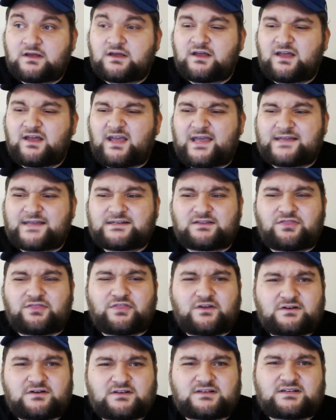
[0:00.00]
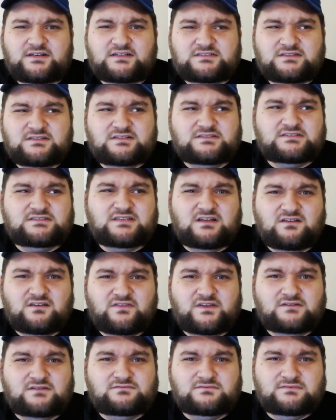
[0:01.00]
And in 3rd edition, there's still
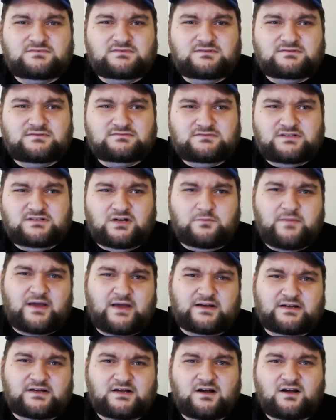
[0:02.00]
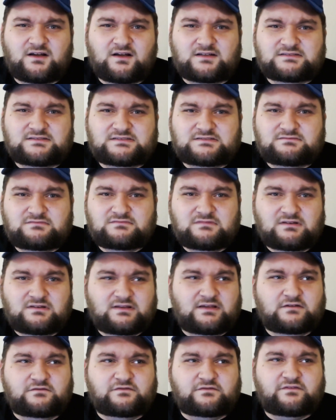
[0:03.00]
the, Mega Gargants
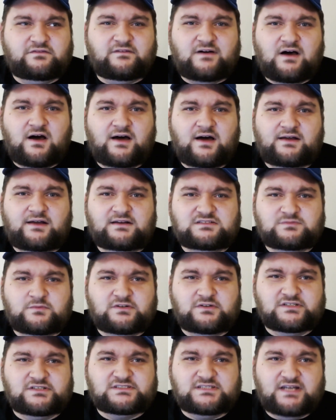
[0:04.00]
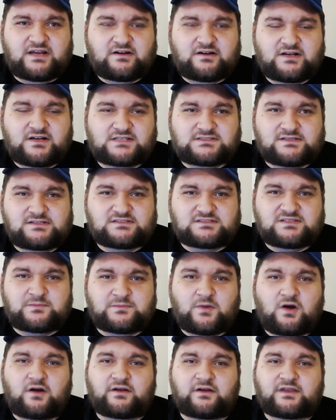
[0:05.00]
live on as mercenaries, and there's some
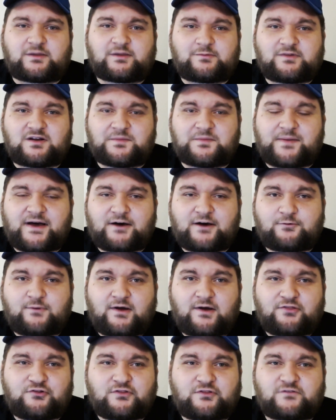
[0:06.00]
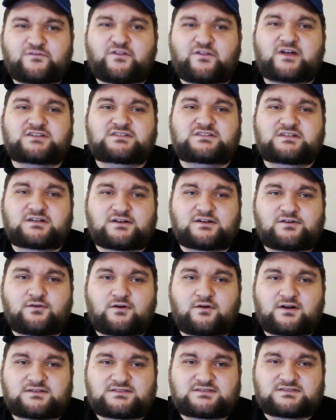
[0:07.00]
argument about whether the Flesh Eater
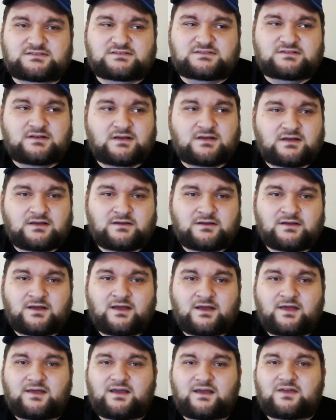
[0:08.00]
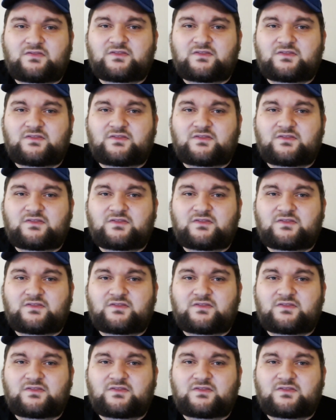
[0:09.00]
Courts and